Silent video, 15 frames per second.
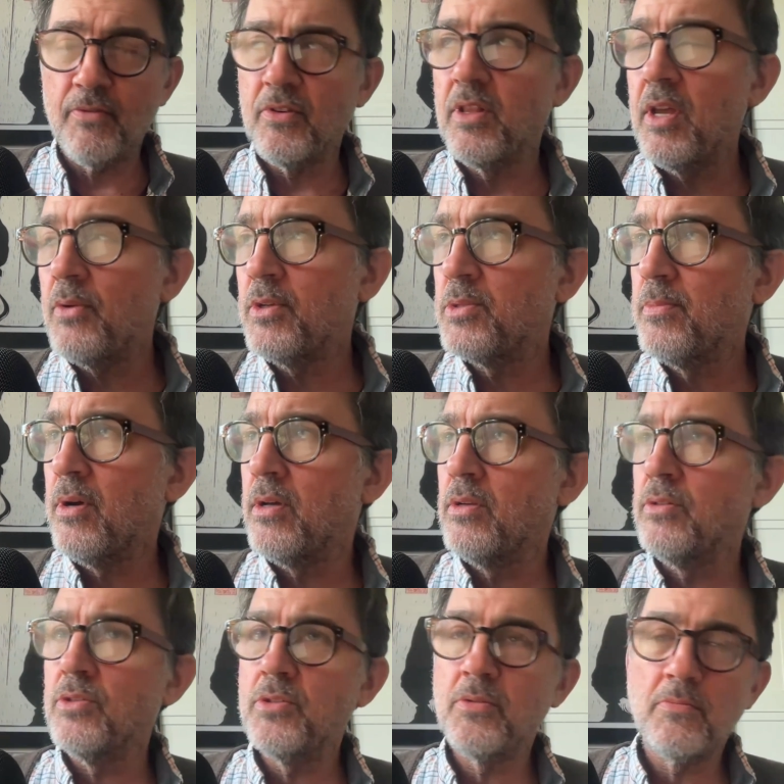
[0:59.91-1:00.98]
For language
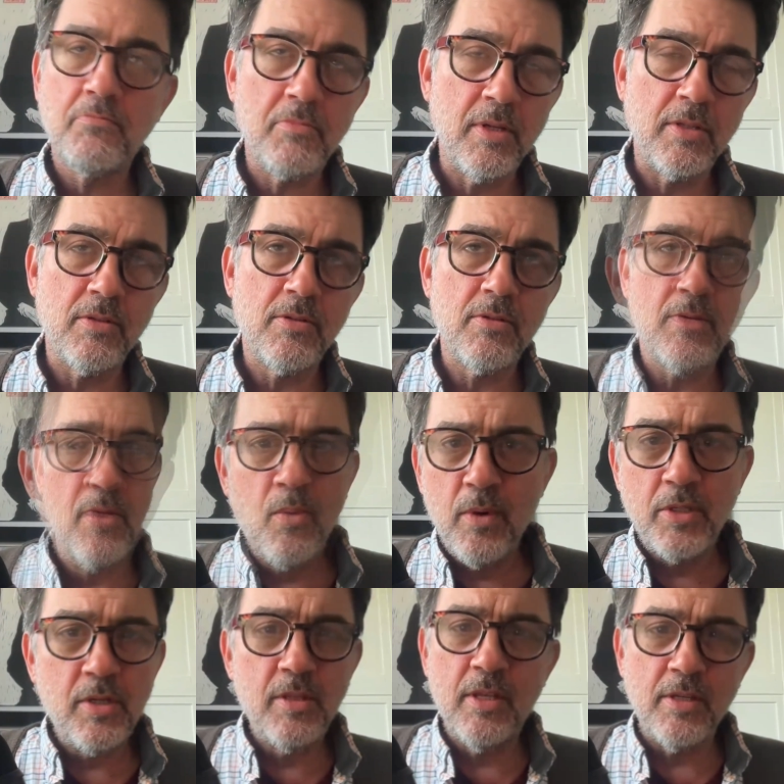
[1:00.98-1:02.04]
models, it's what
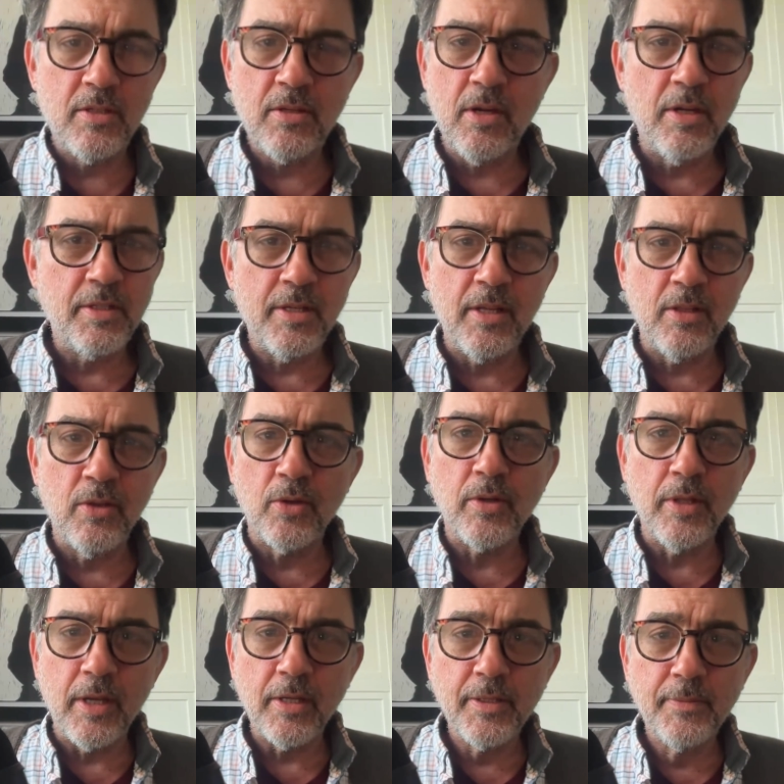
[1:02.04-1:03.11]
should this content look
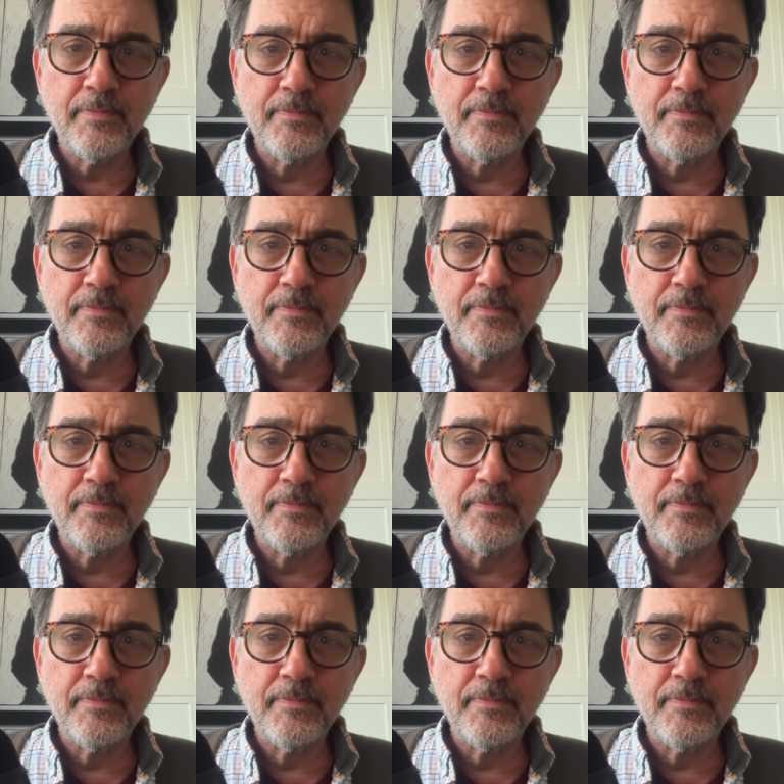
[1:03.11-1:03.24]
like?